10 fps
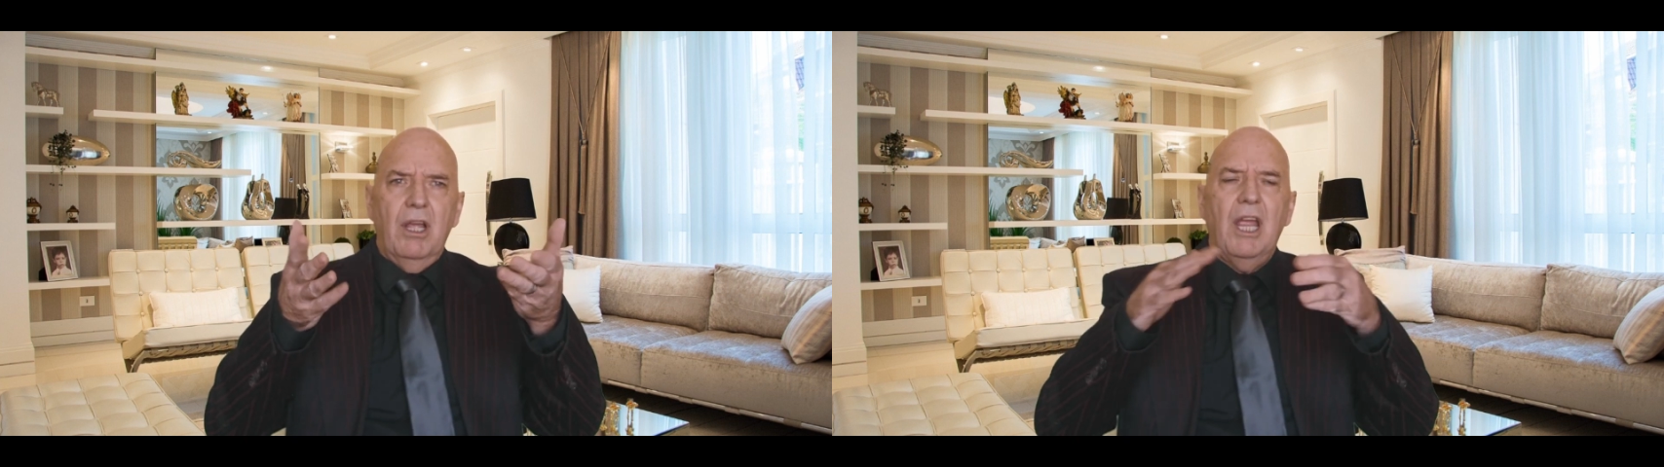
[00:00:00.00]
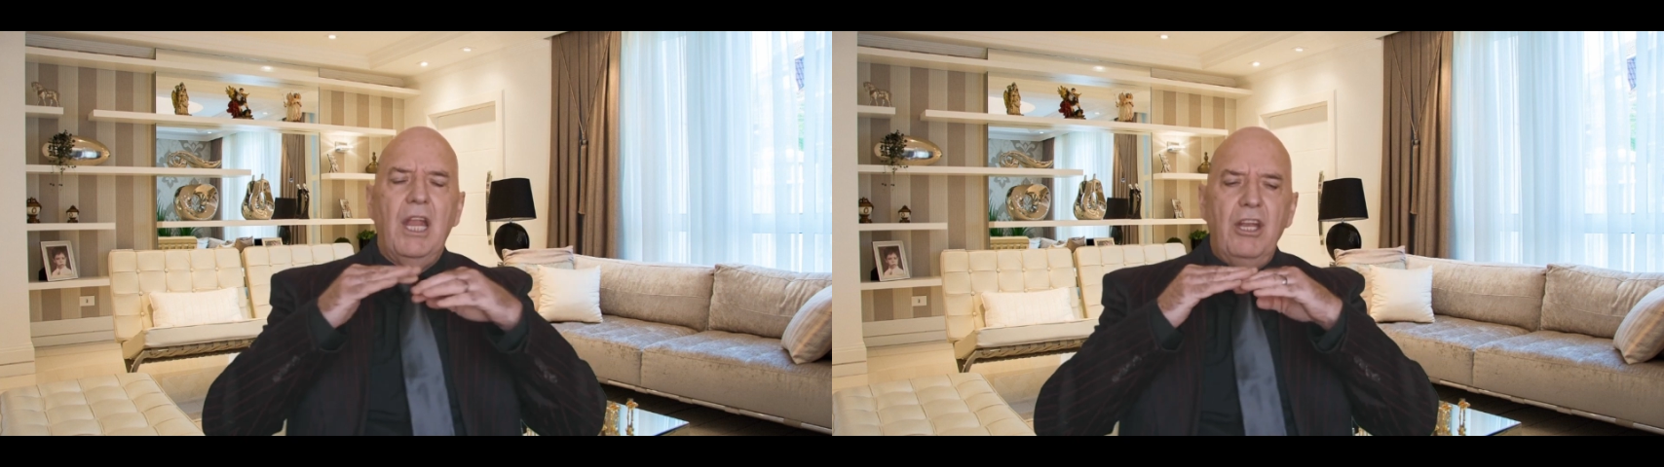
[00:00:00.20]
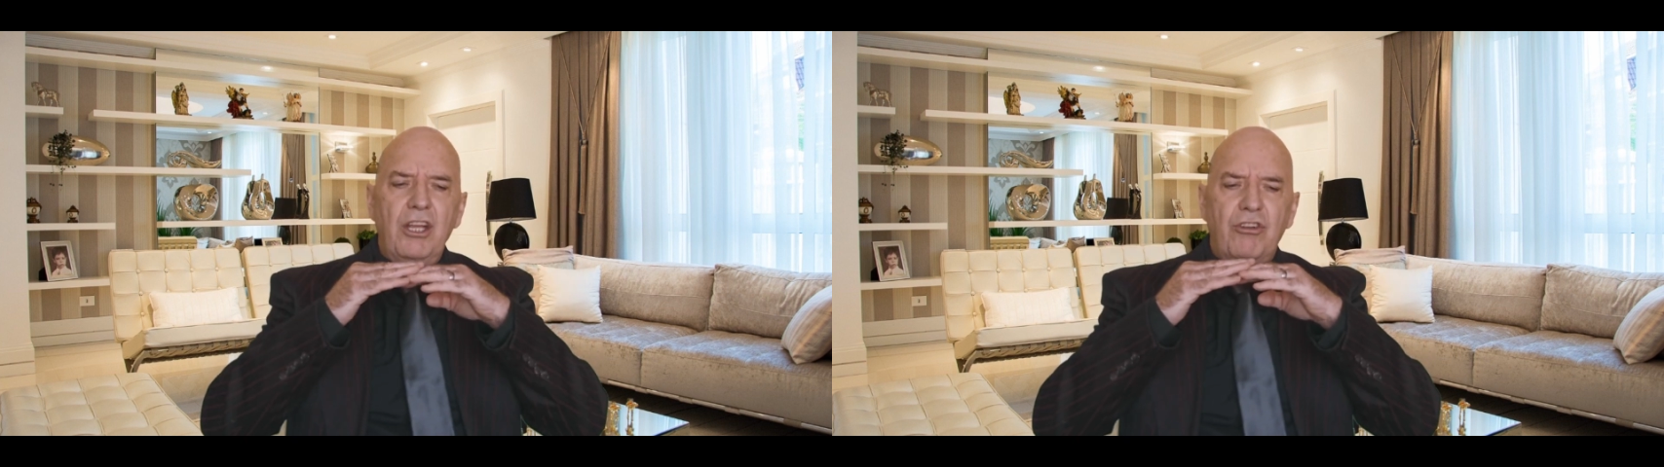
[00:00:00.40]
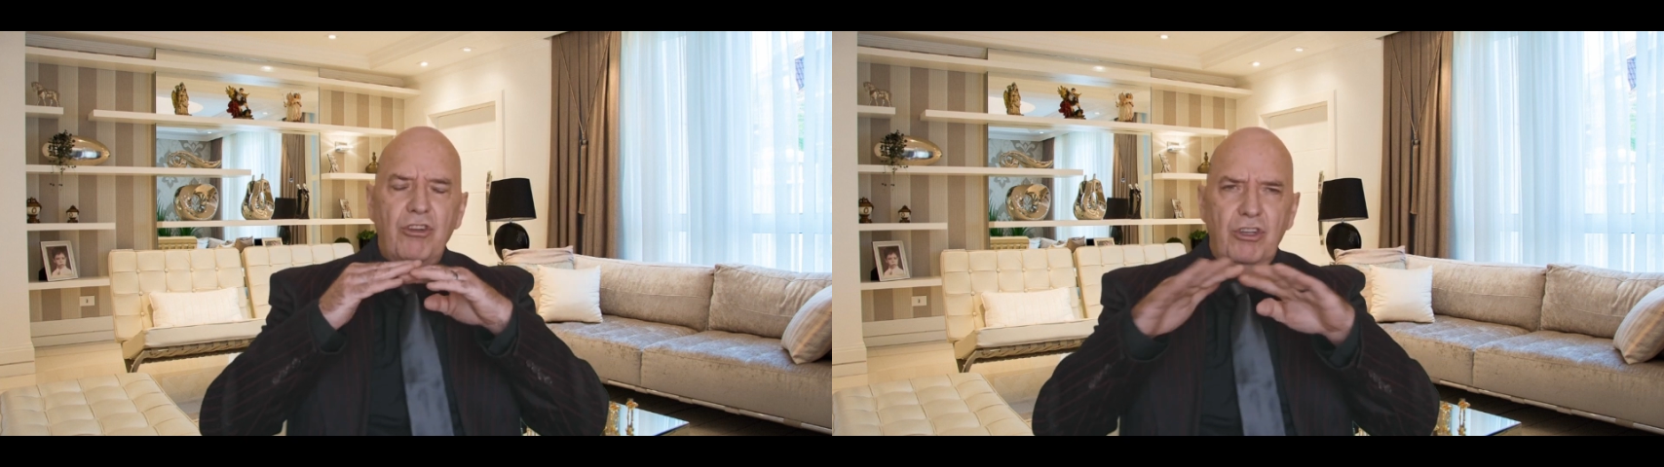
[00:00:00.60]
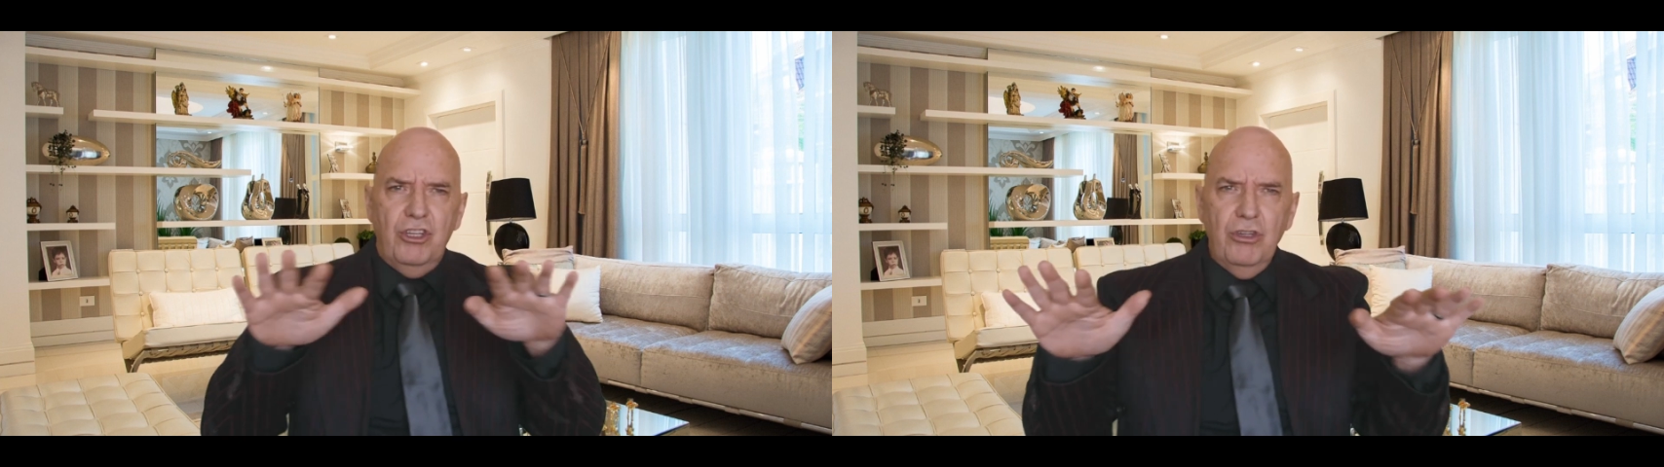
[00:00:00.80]
and
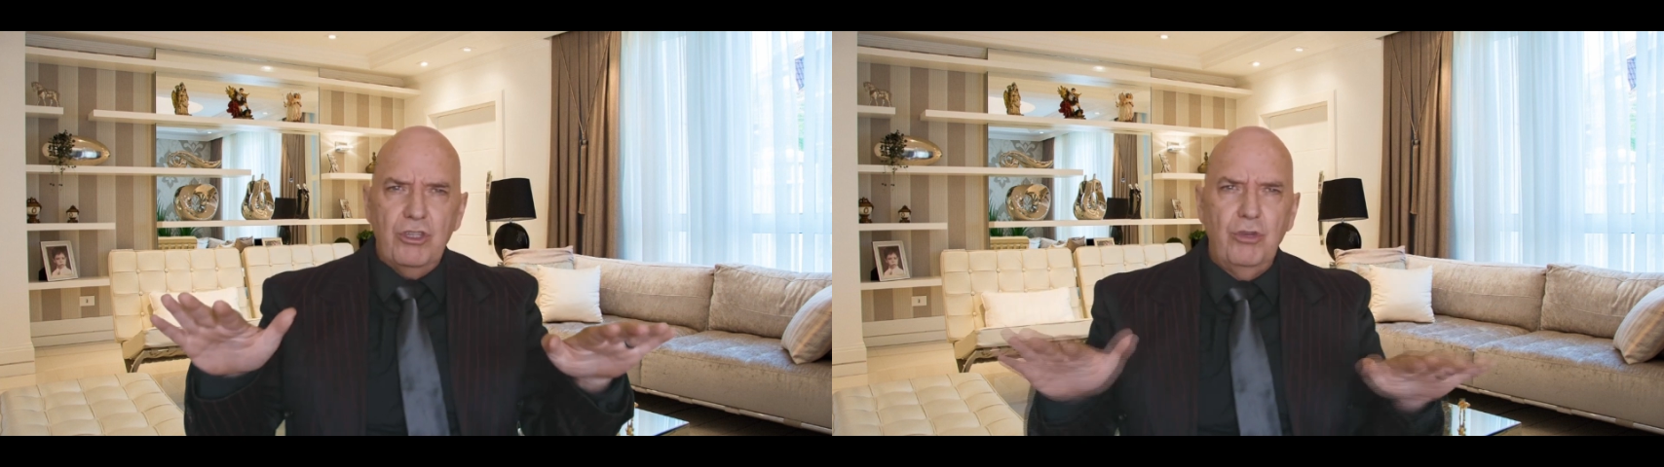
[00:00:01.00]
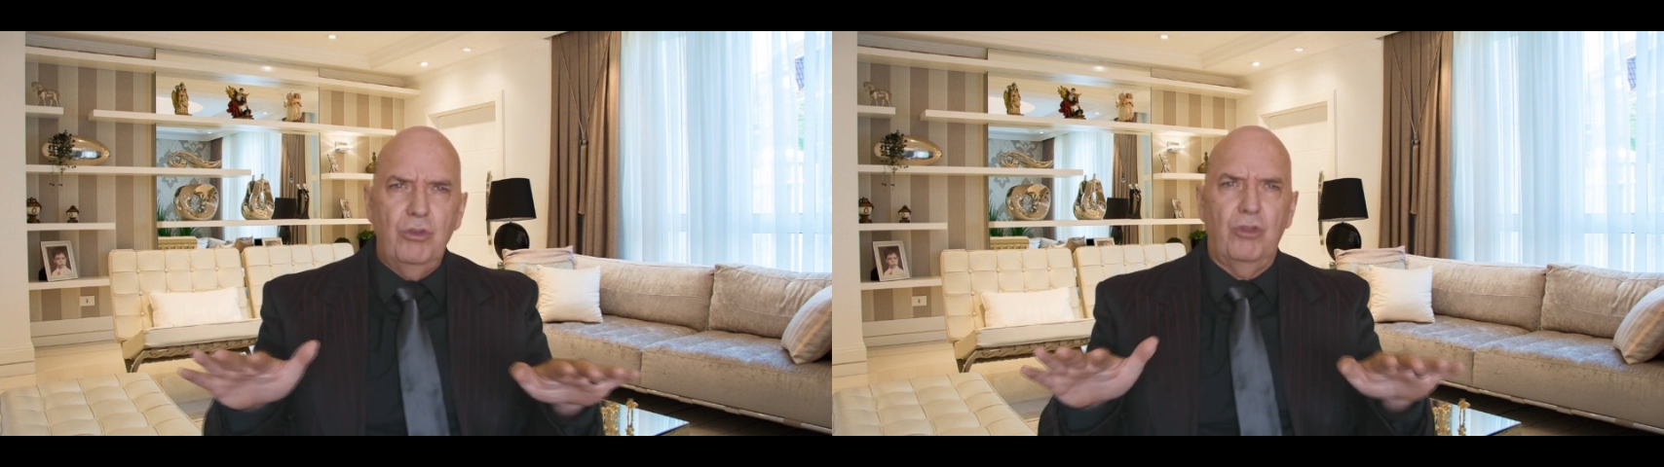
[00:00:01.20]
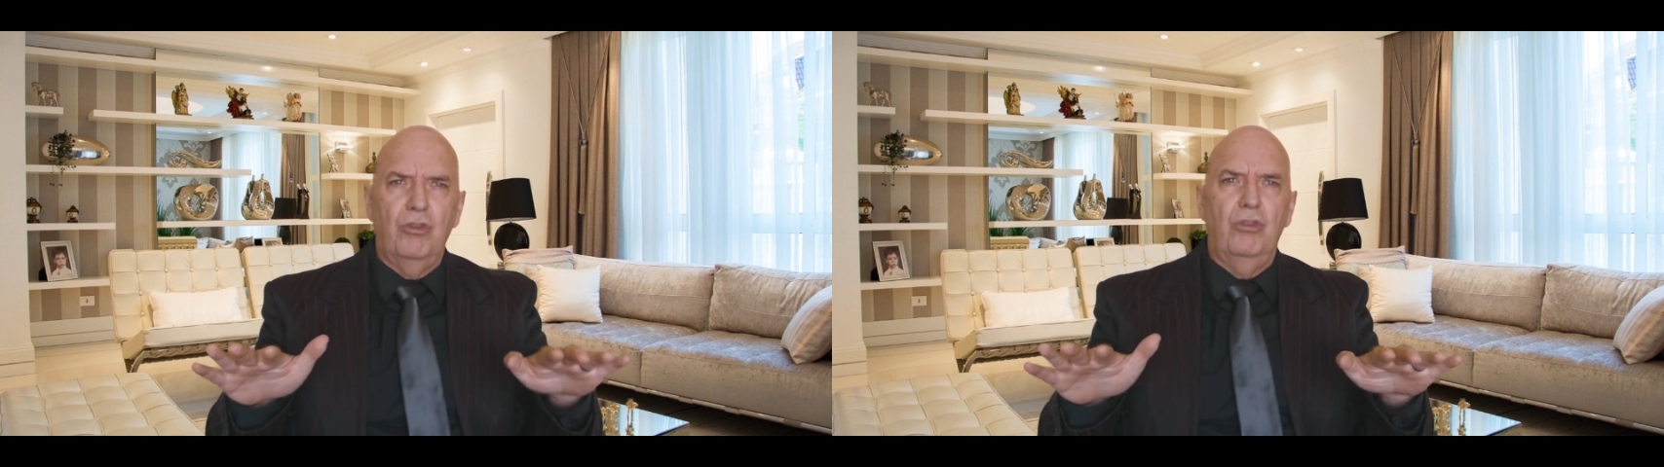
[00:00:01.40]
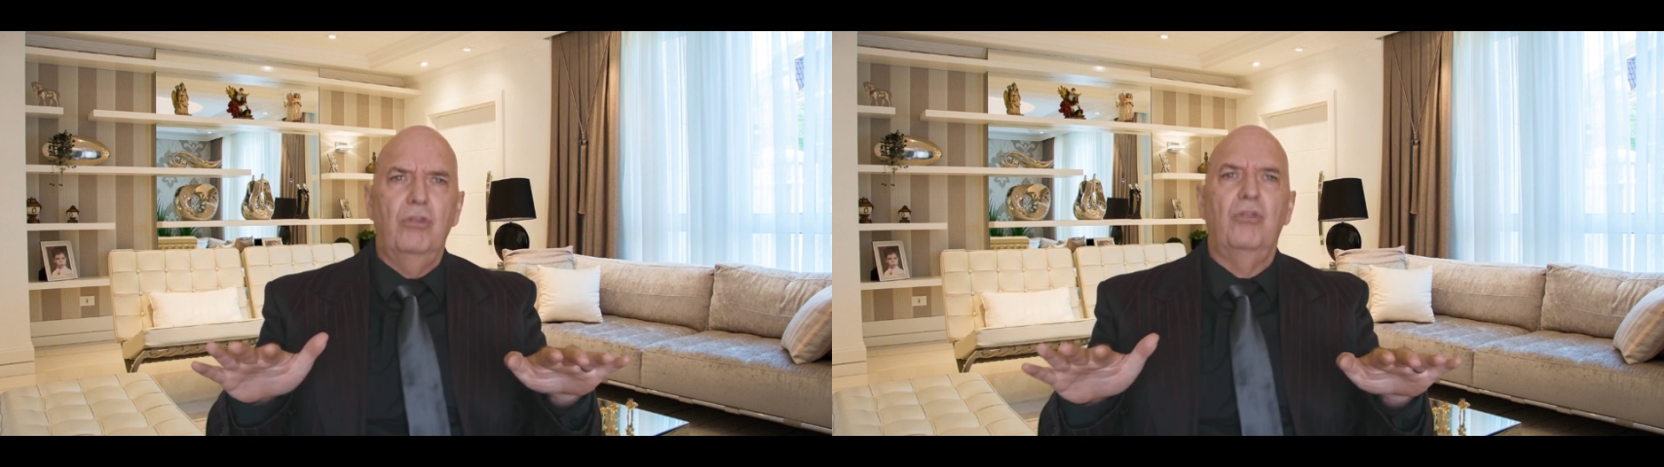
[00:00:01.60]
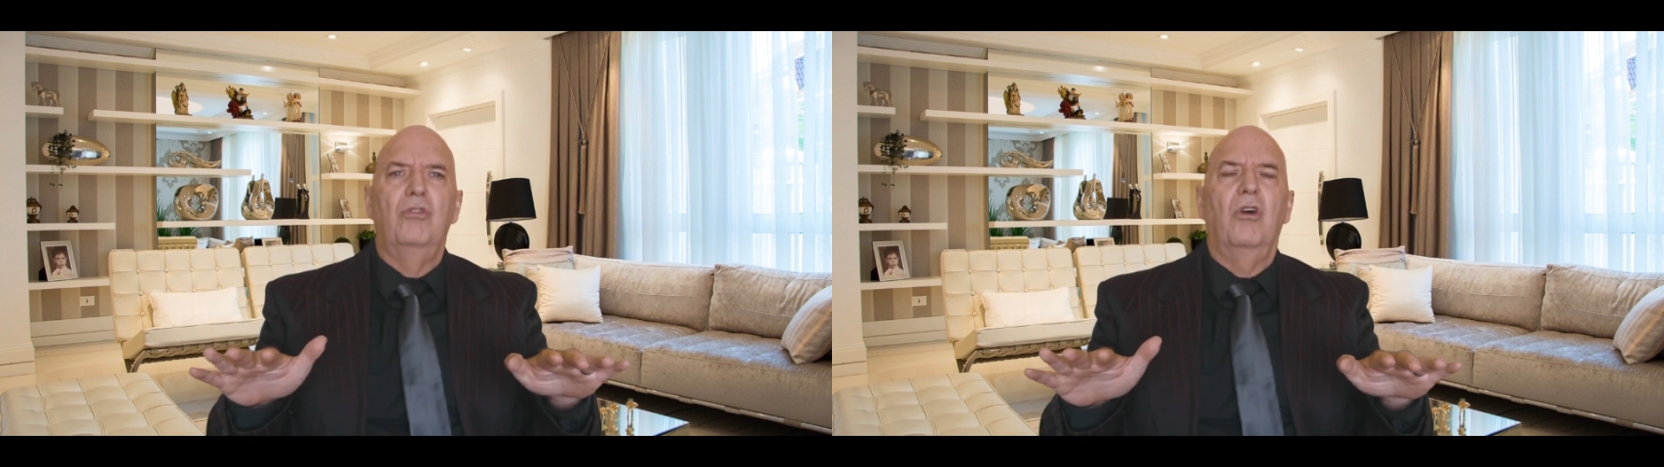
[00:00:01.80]
introduce you to,
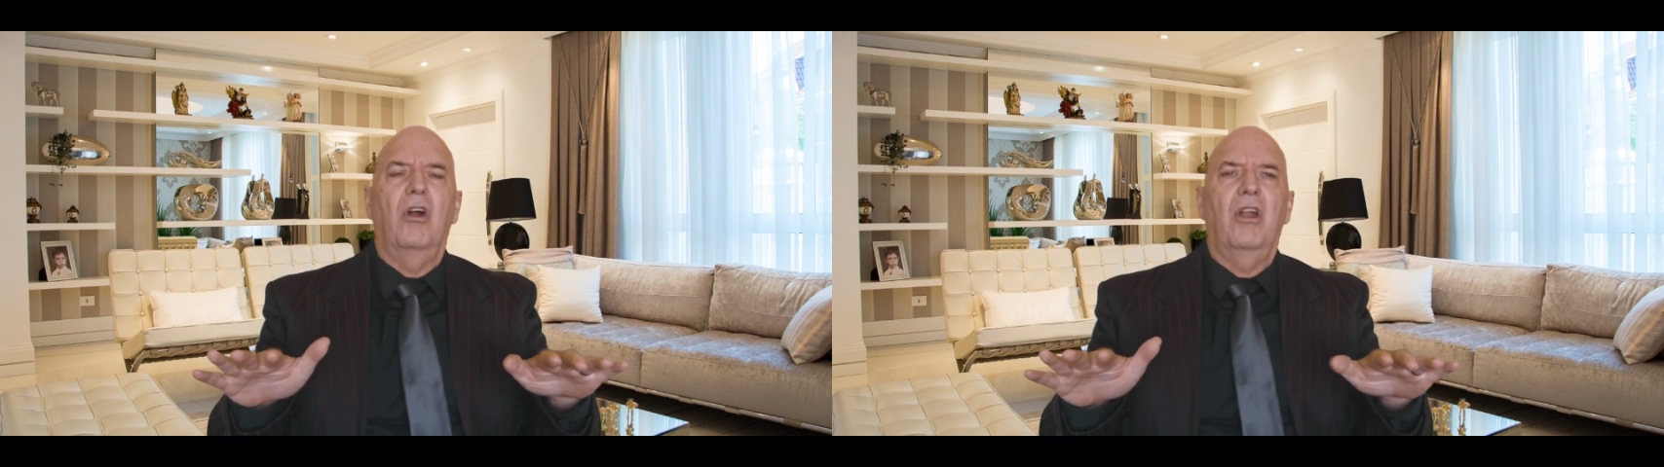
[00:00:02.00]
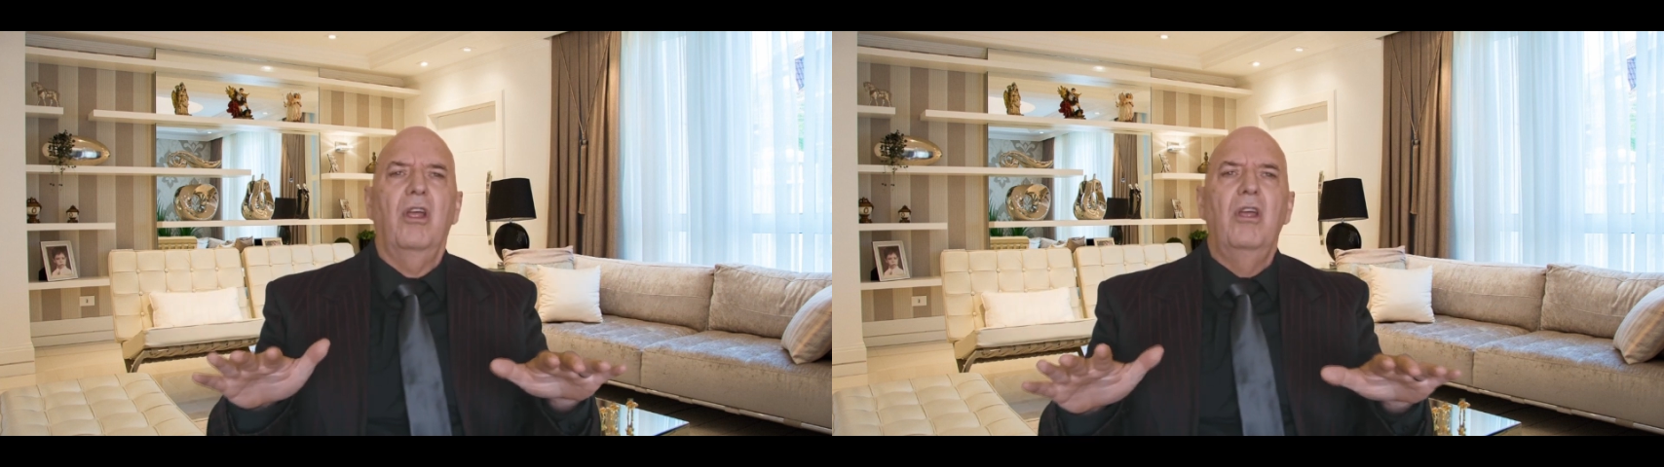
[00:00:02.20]
to God.